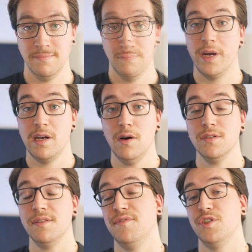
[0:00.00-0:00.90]
We
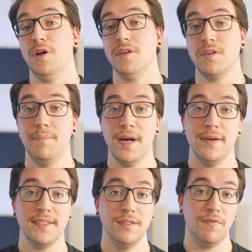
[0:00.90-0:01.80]
close with a short
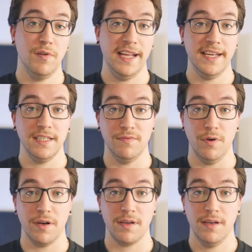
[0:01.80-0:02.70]
comparison of related
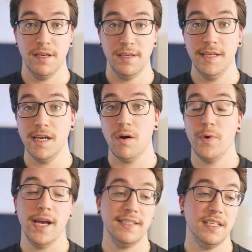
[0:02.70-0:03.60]
work. Here
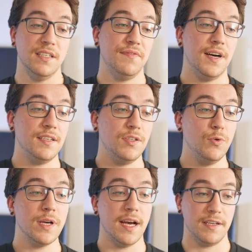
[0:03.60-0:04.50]
we identified
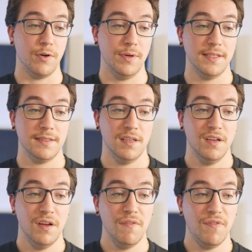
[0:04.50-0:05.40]
two categories.
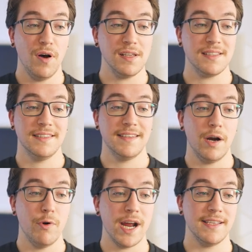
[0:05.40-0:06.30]
First,
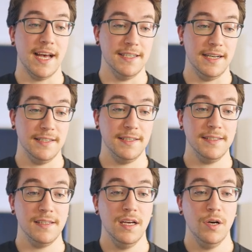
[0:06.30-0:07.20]
direct
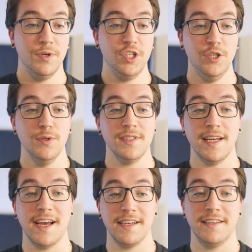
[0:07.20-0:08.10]
analysis, which used
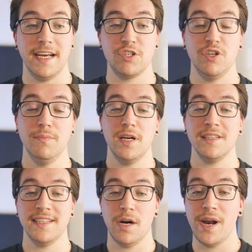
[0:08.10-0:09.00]
the architectural
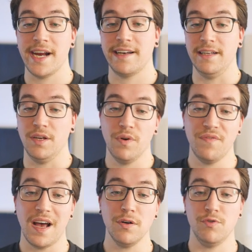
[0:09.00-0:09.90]
models directly
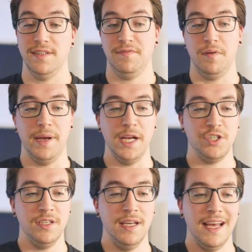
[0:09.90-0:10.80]
without
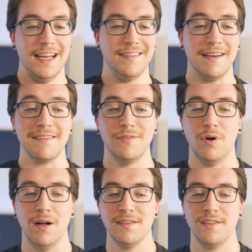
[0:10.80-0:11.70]
transformation and thus do
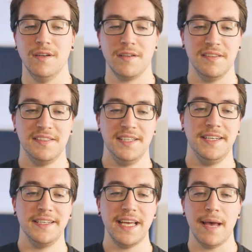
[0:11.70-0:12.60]
also not consider
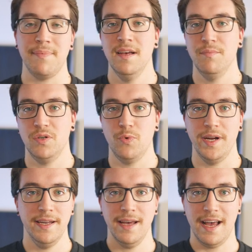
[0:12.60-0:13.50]
the gap
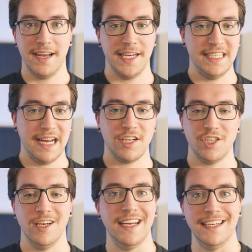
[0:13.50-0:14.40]
between
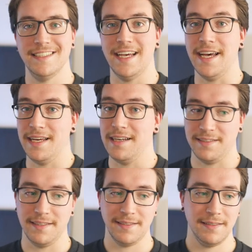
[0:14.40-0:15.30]
architecture and
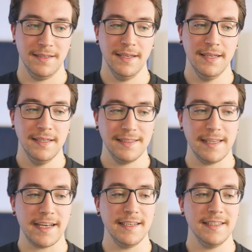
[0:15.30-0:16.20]
analysis.
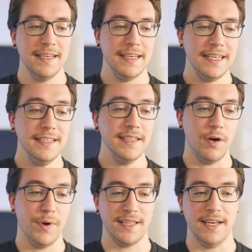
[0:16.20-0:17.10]
Second,
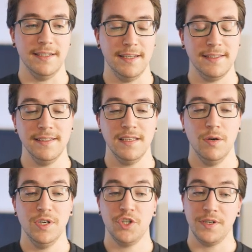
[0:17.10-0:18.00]
indirect analysis,
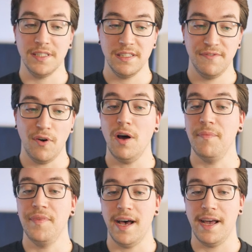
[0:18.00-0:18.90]
which
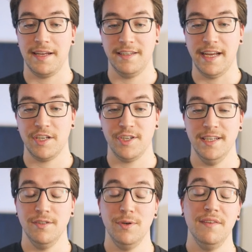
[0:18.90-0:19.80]
transform the architecture
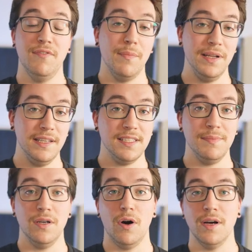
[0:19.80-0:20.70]
into a formalism
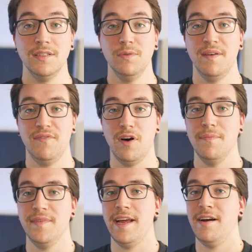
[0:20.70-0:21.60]
in order to
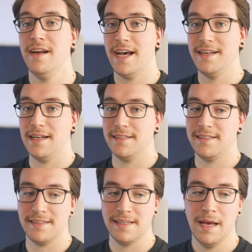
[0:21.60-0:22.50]
perform their
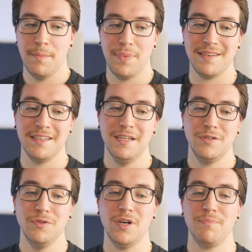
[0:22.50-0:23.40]
analysis, but
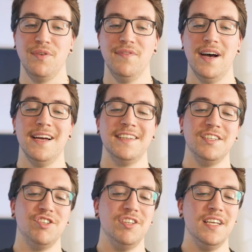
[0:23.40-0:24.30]
do not provide a
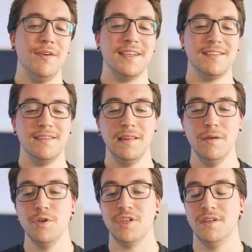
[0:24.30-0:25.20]
generic
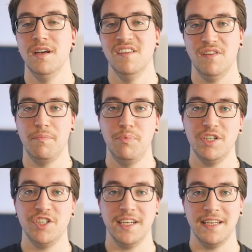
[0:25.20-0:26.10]
solution for
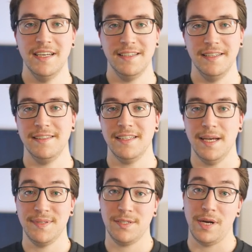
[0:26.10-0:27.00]
bridging this
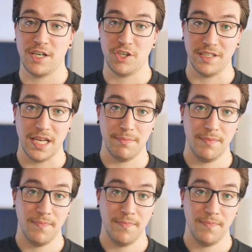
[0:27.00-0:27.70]
abstraction gap.